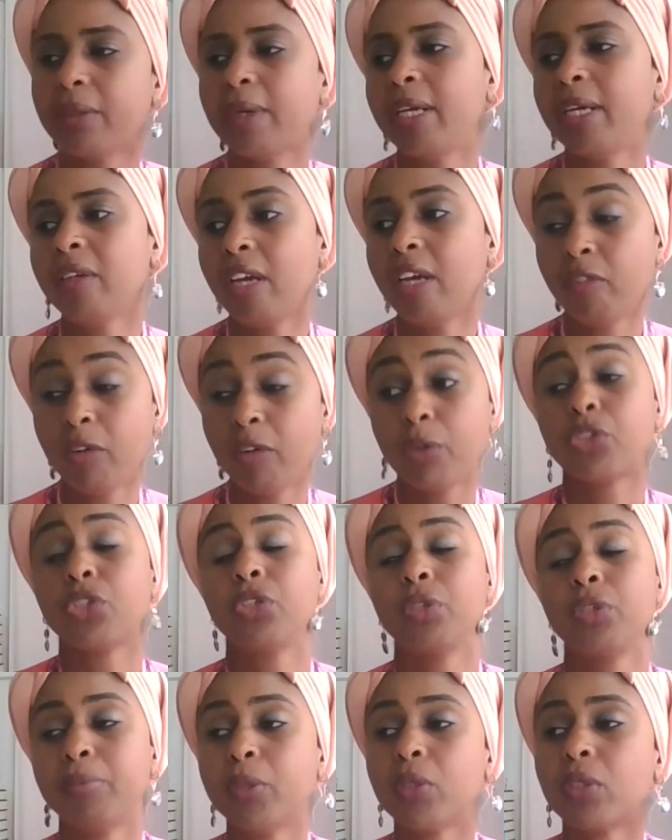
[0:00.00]
So I wrote
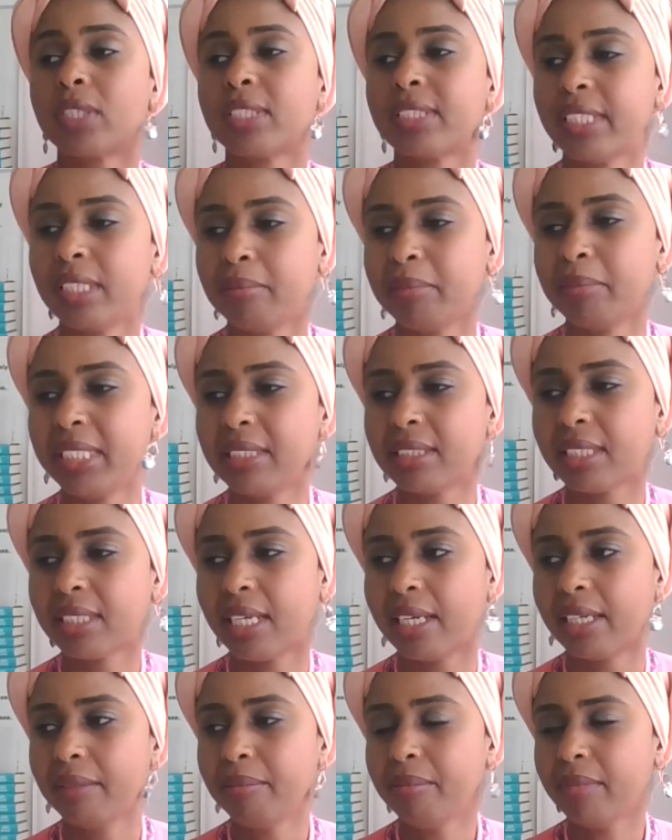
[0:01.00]
2 books in the
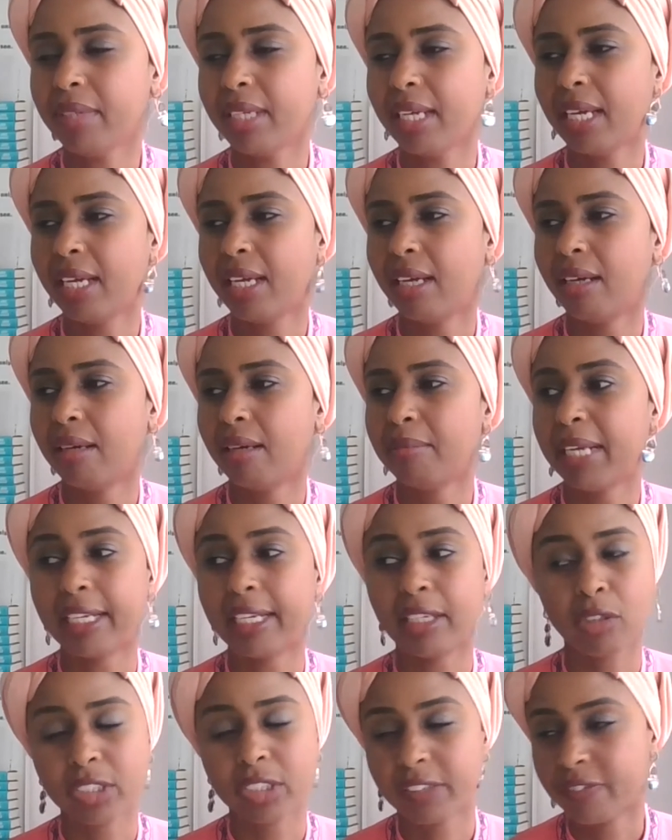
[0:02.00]
meantime. I
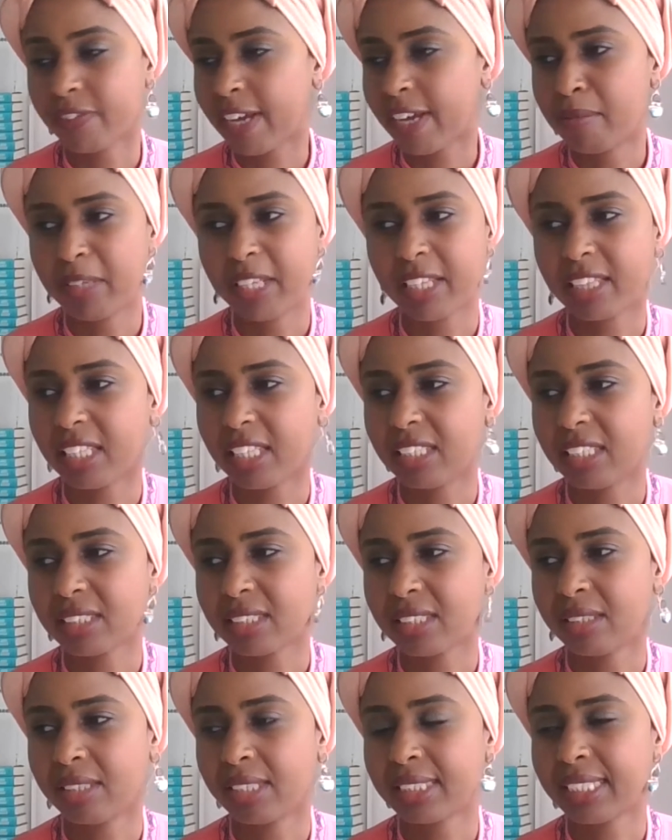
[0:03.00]
had lots of family things
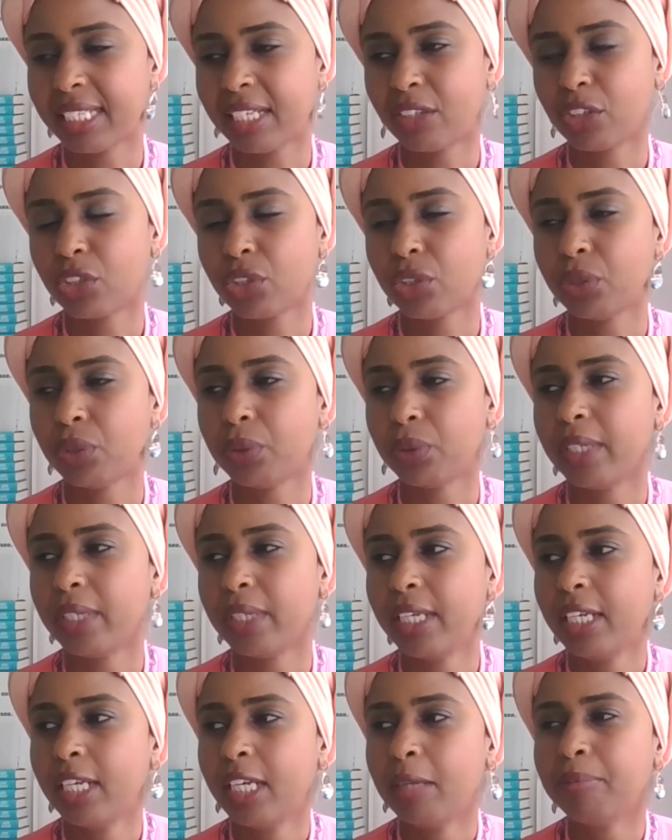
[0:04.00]
to attend to.
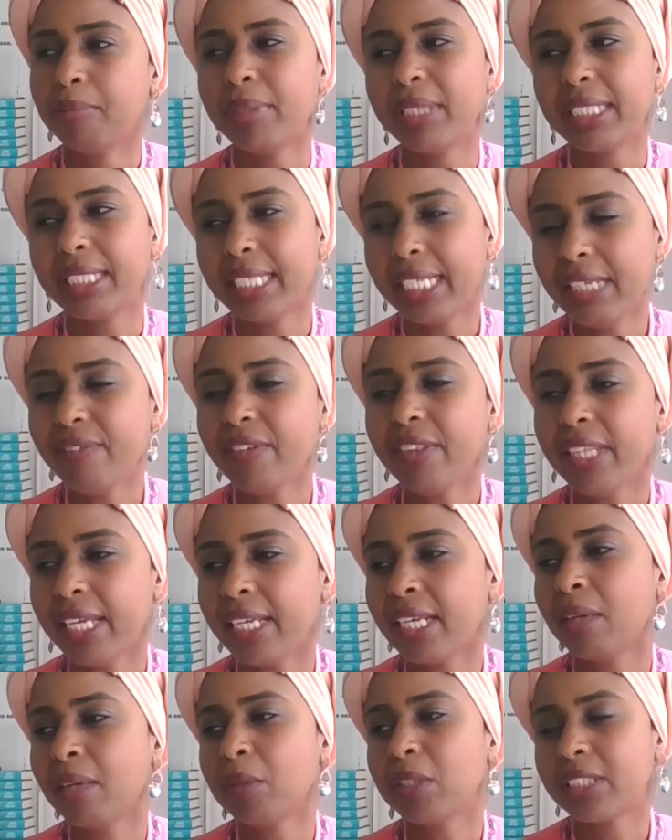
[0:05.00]
But even
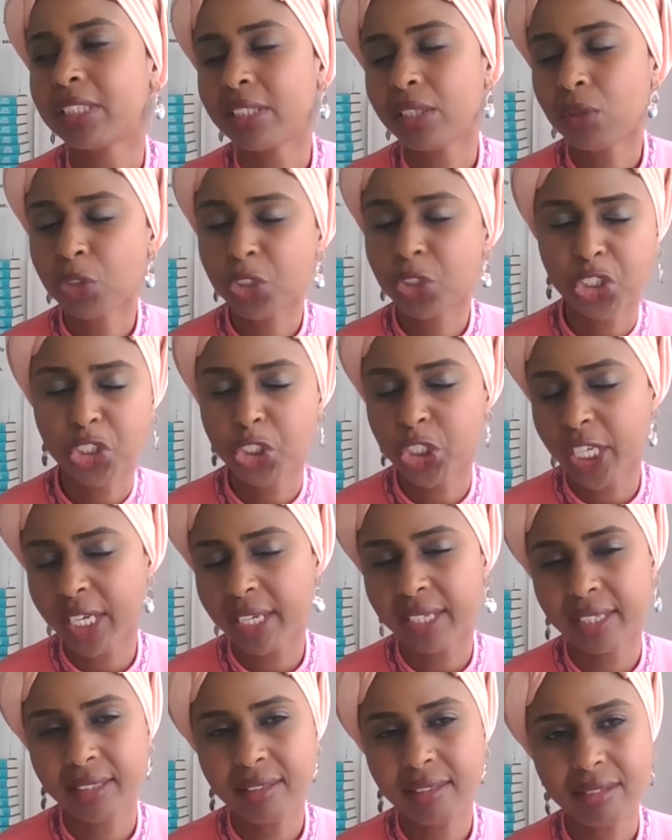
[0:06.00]
then, I would still just
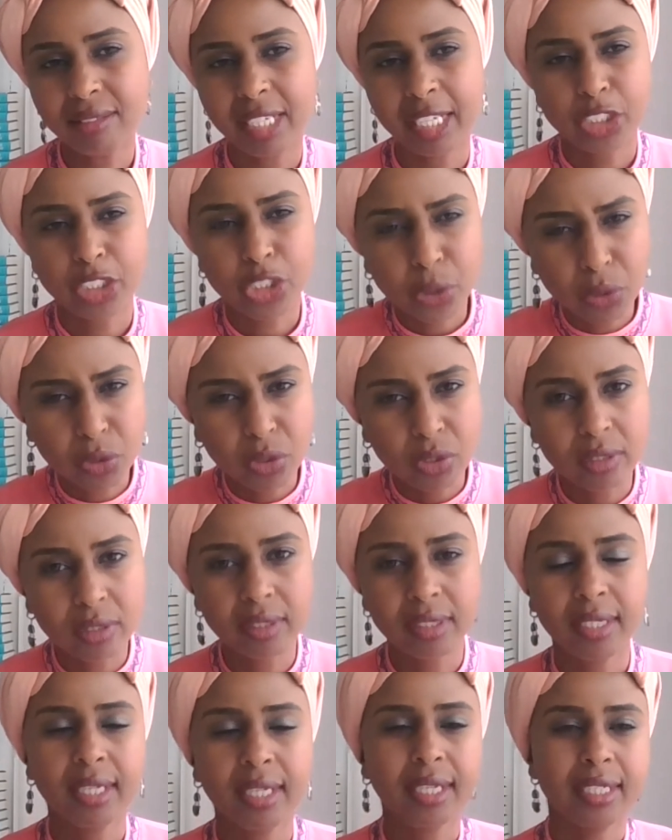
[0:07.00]
check in. I'd
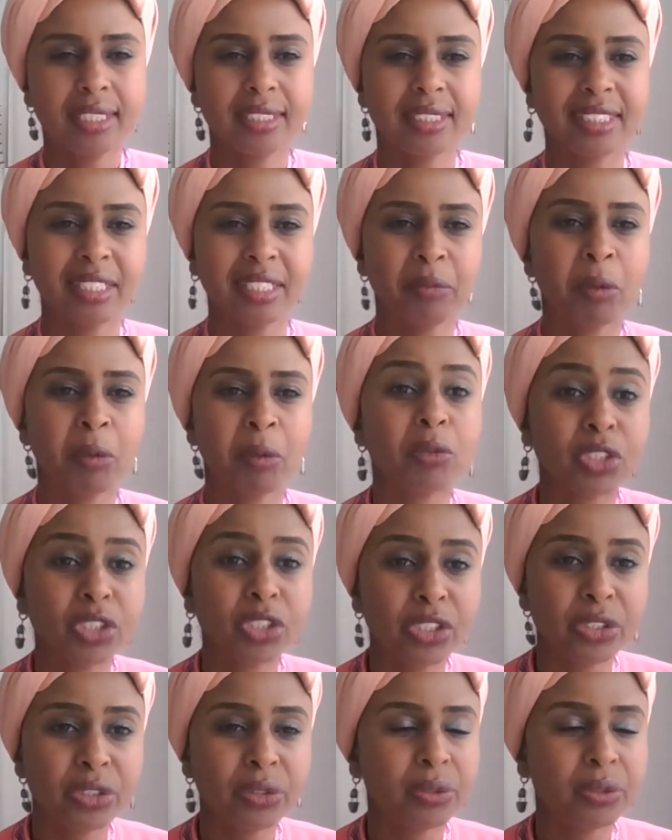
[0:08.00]
Google, see what was
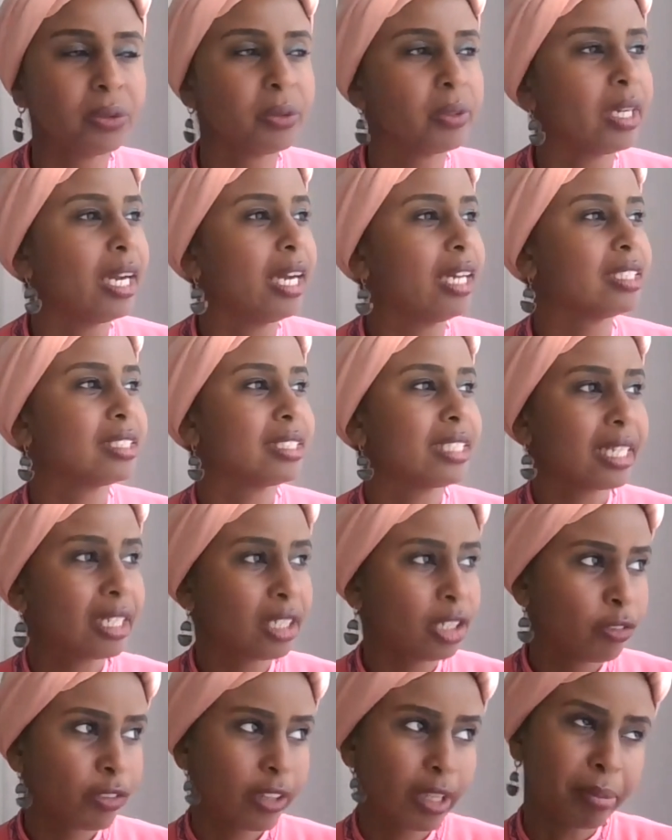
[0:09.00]
new. And
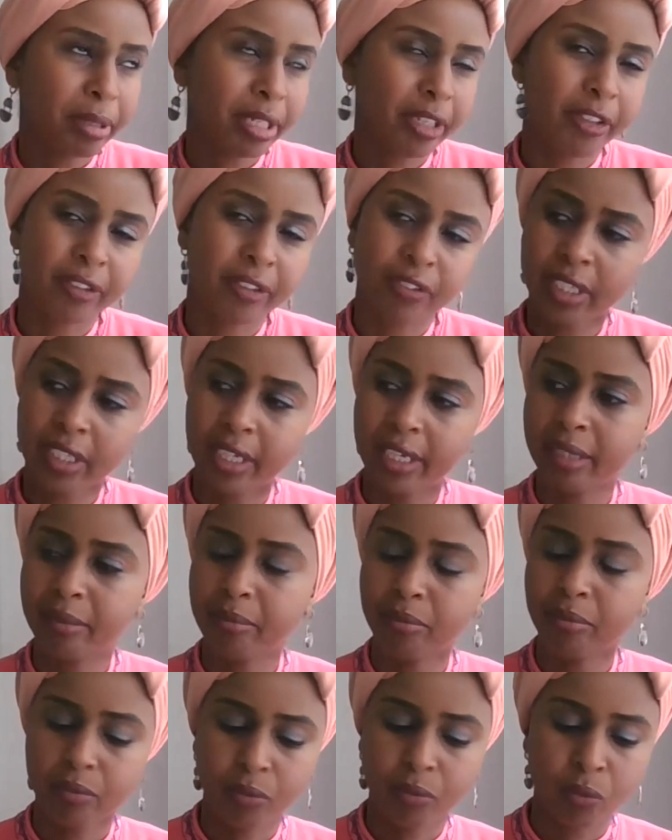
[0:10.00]
sadly, over that period of
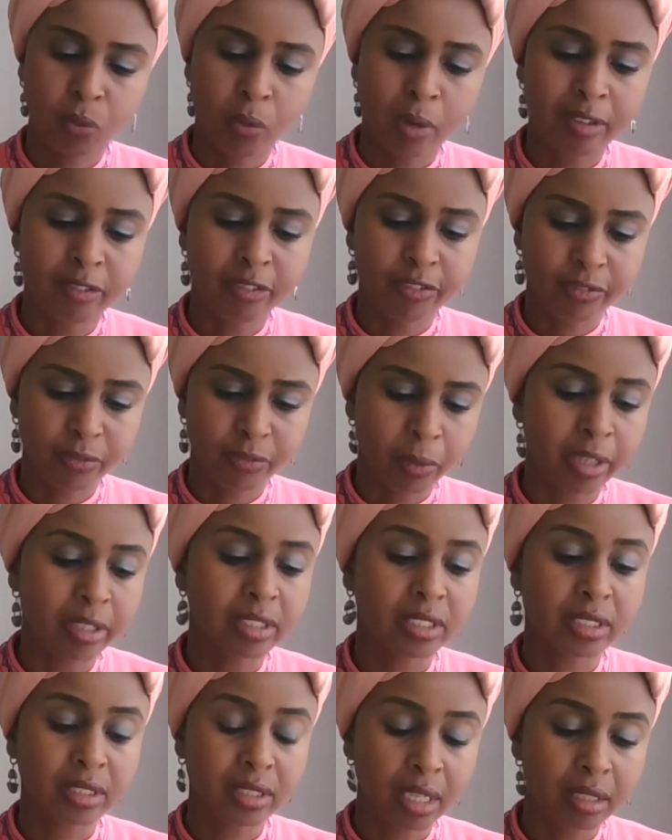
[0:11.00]
time, one
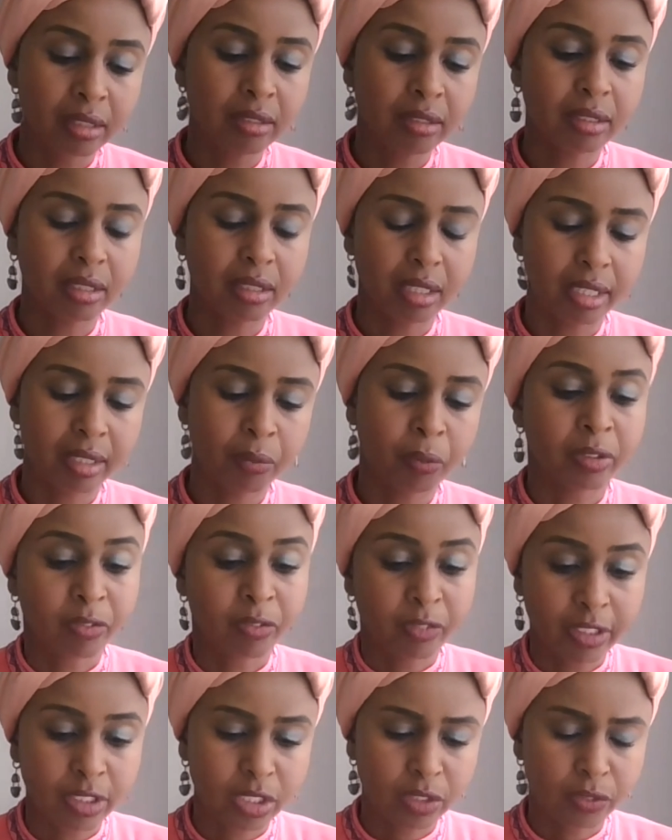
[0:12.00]
son,
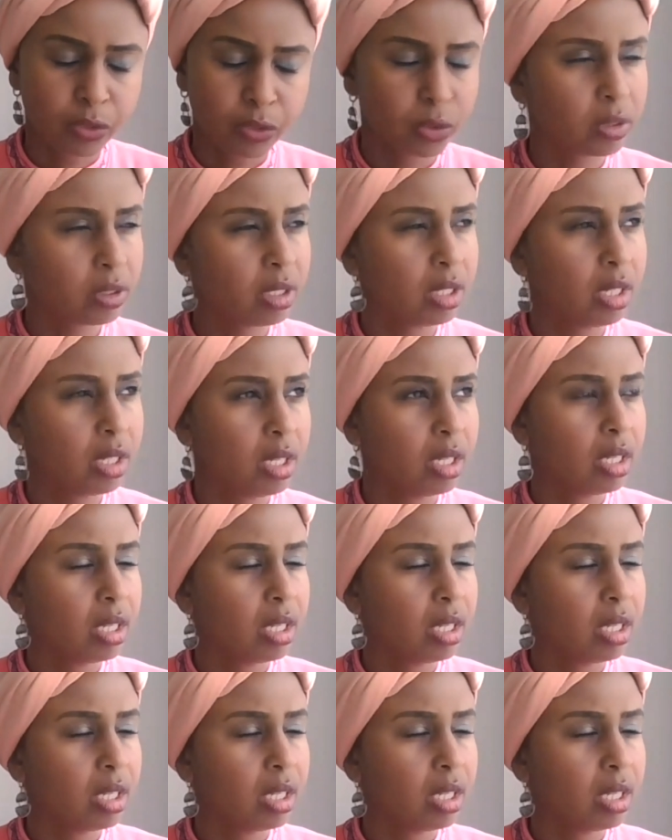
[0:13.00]
but first of all,